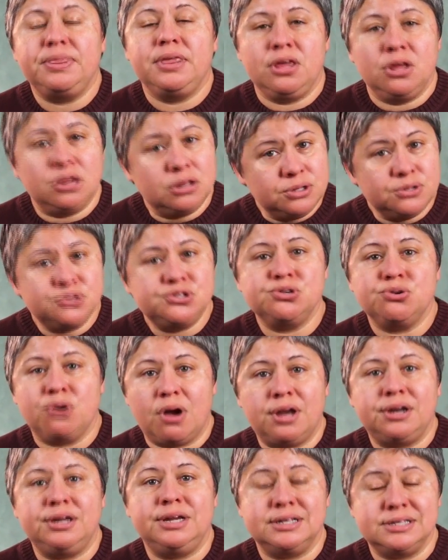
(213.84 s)
you'll lose your
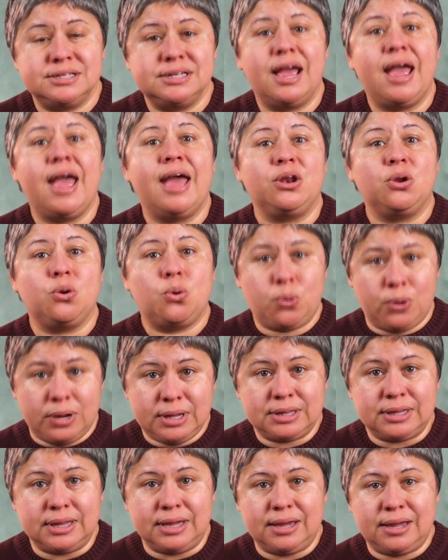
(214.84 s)
audience and
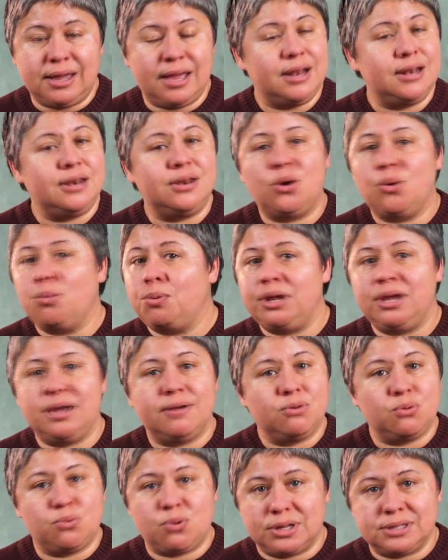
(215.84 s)
quickly, and nobody
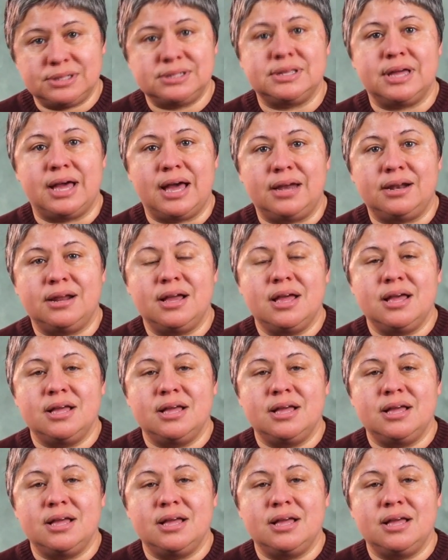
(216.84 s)
ever wants that.